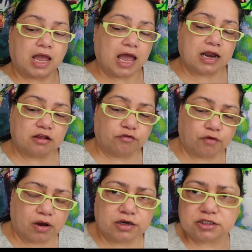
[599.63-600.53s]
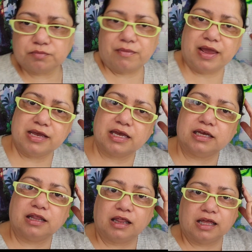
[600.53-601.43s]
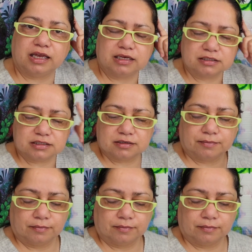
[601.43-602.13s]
And as far as making these,